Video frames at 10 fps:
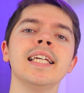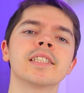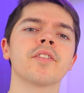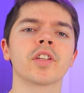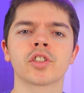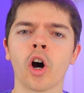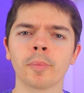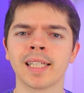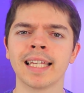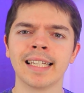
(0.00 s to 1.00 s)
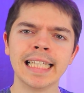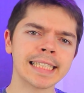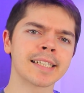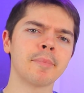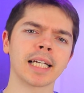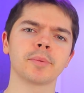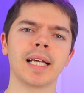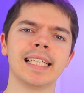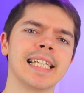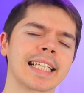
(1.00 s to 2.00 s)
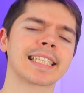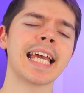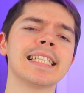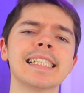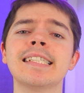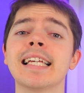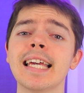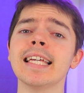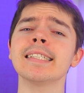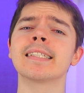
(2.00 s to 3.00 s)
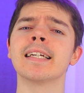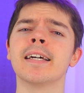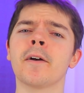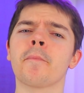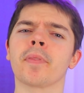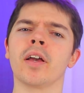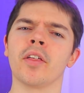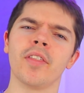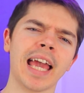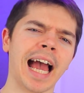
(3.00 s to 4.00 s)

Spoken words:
least of the top 10 least compatible ATX cases is the